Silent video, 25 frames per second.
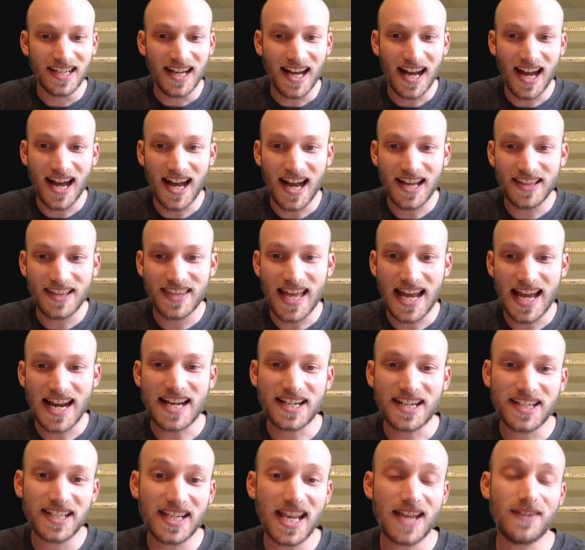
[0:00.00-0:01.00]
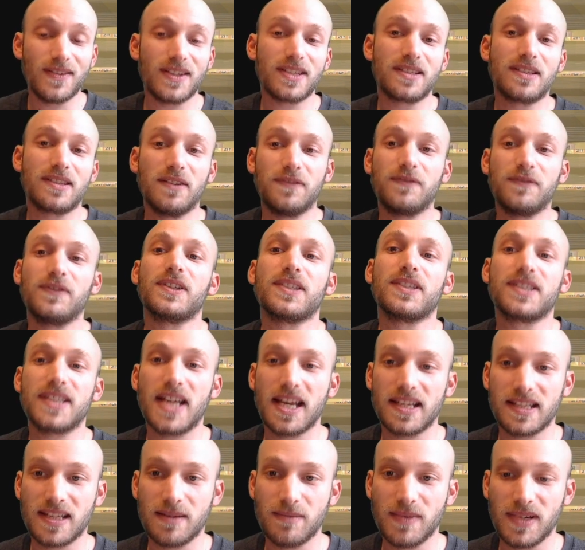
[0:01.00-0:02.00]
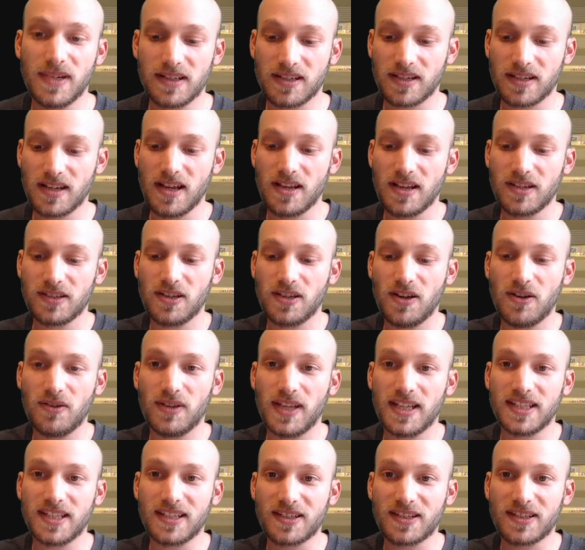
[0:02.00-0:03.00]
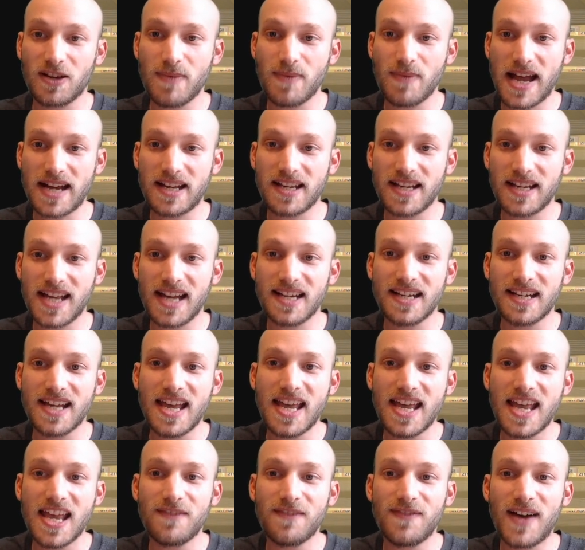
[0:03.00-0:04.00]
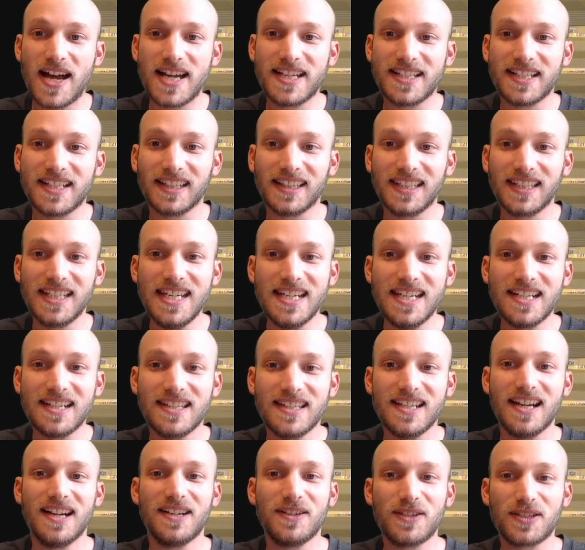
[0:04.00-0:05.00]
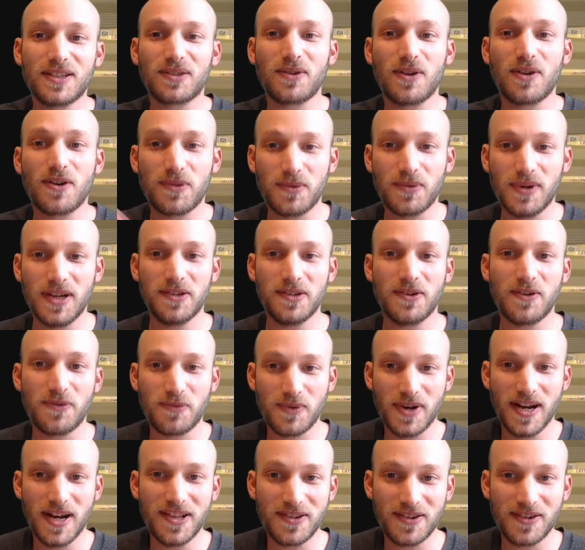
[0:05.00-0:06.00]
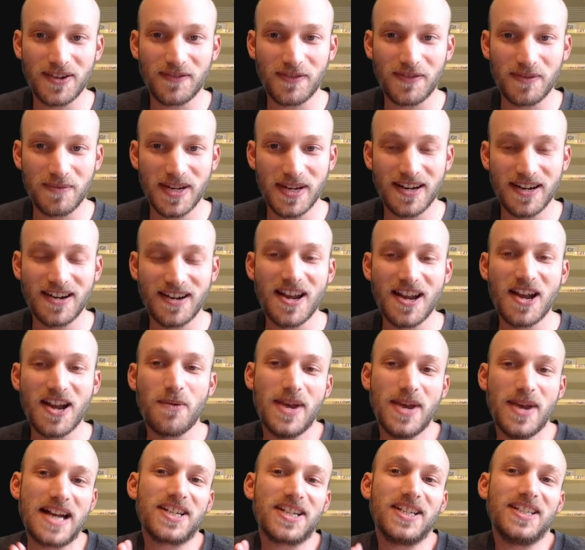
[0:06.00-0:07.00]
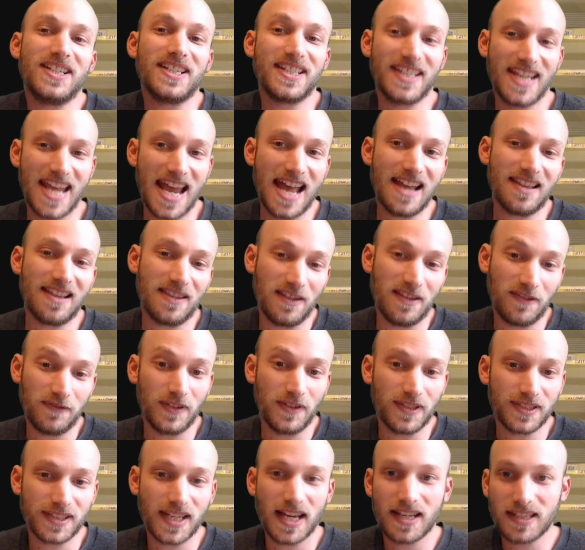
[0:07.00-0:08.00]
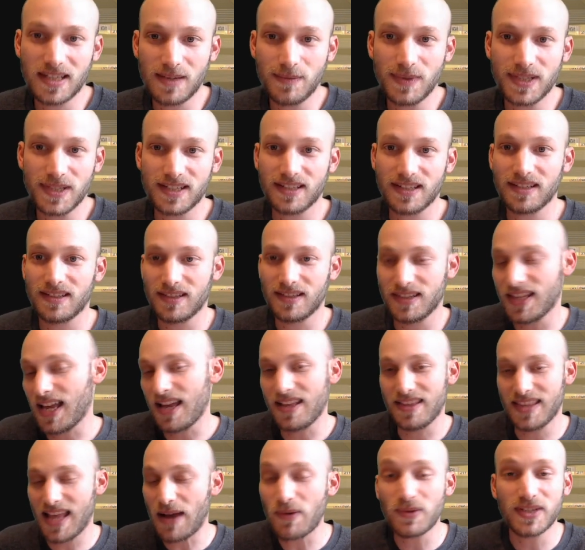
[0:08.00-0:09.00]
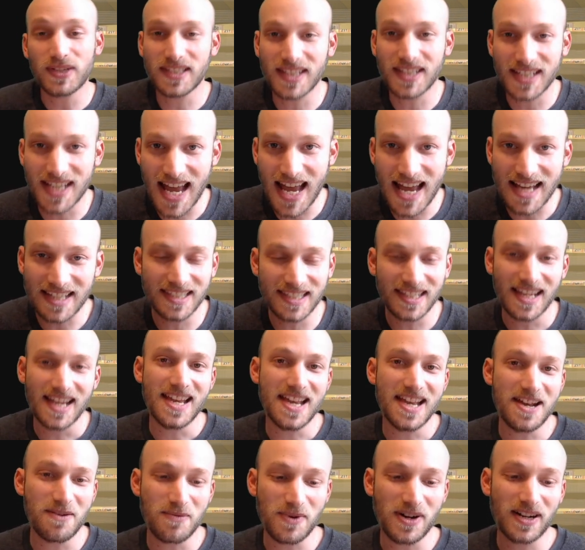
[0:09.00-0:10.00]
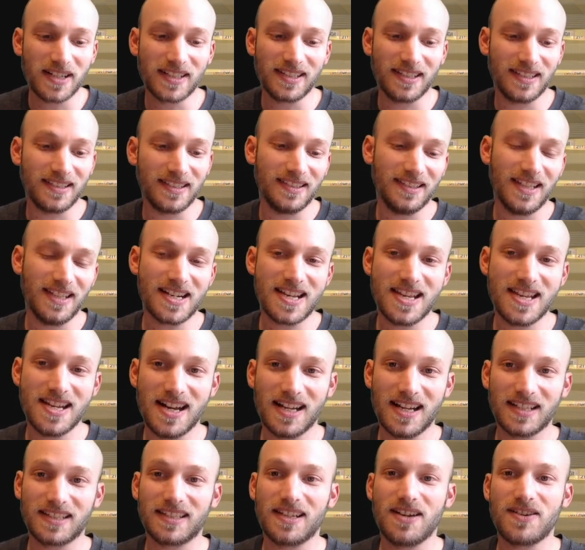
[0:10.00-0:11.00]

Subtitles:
That actually gave us the full-size image. So let's just go back again. If I delete the 300 300 from here, we actually just get the full-size image. That was just a guess. It worked. Lucky us.